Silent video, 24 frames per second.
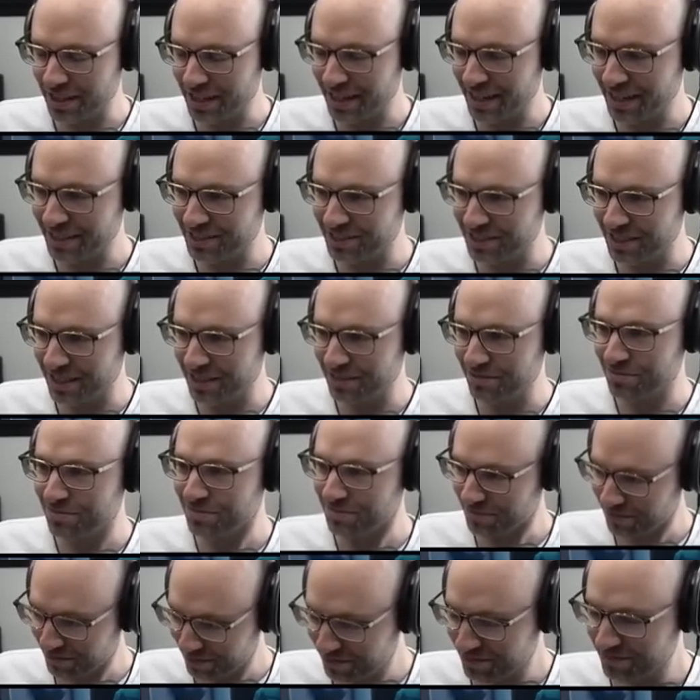And I said,
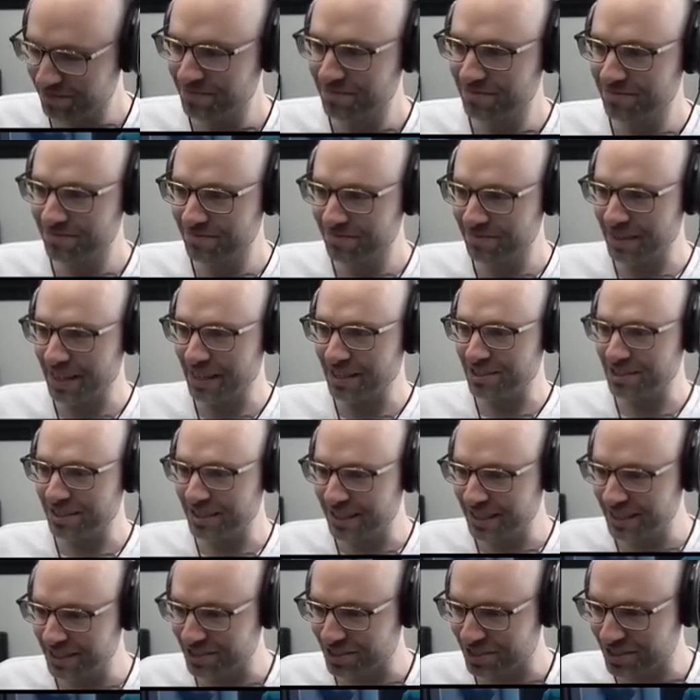Yes, it
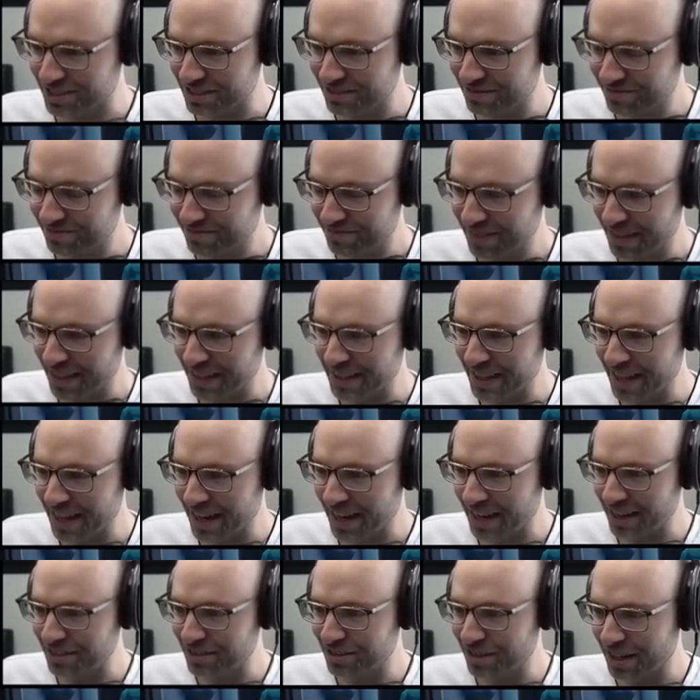is. And then
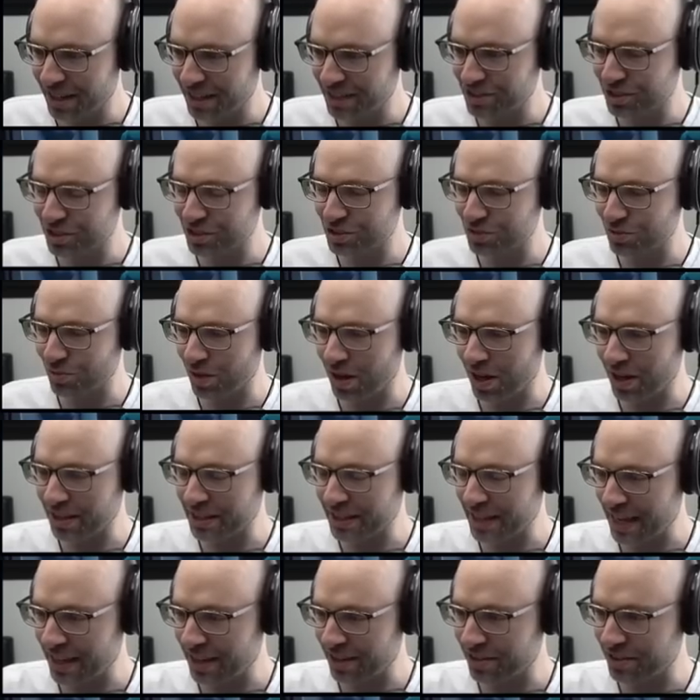I, yes. I just walked
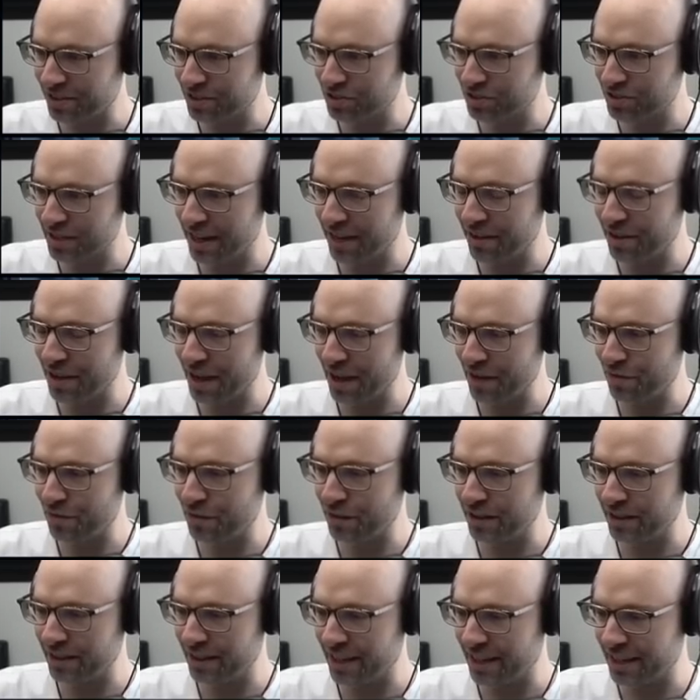out of this. I, I
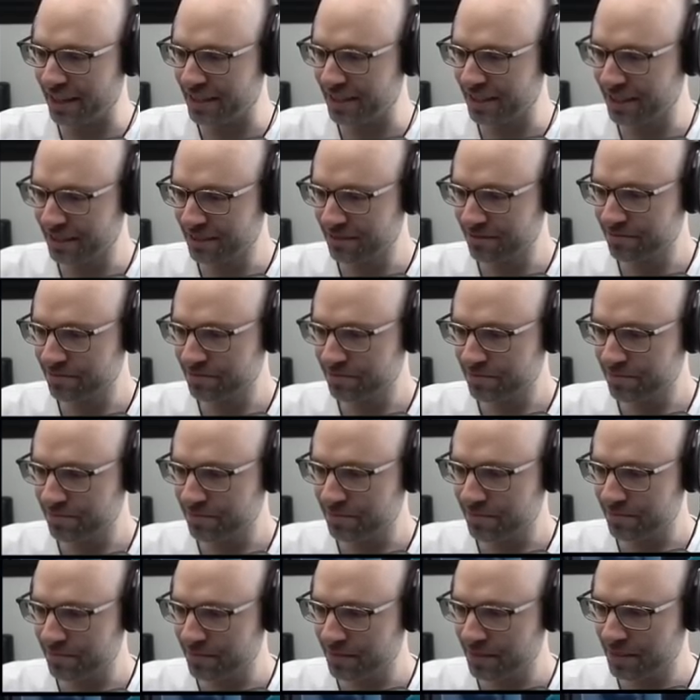feel like
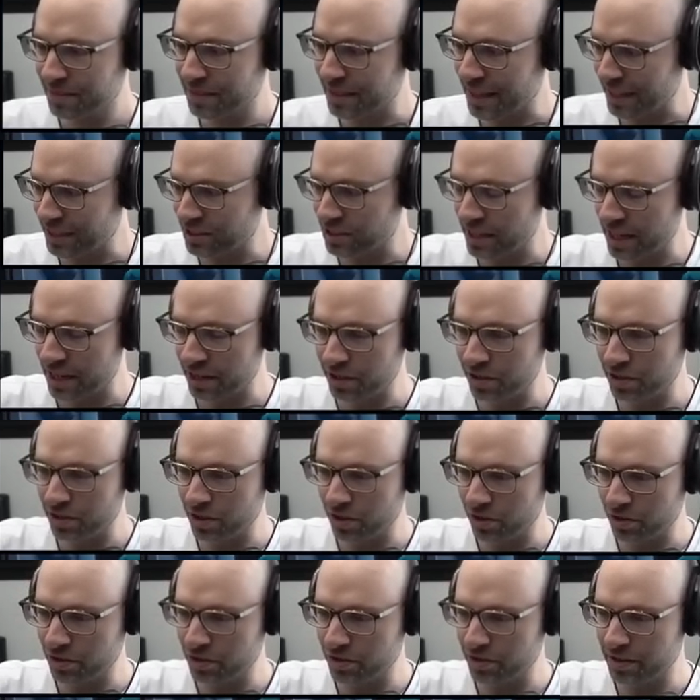that's how you
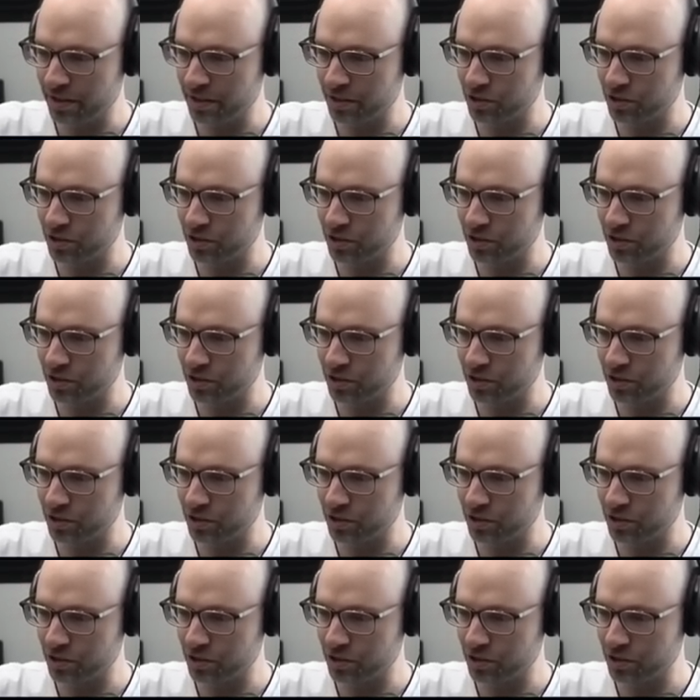know you're in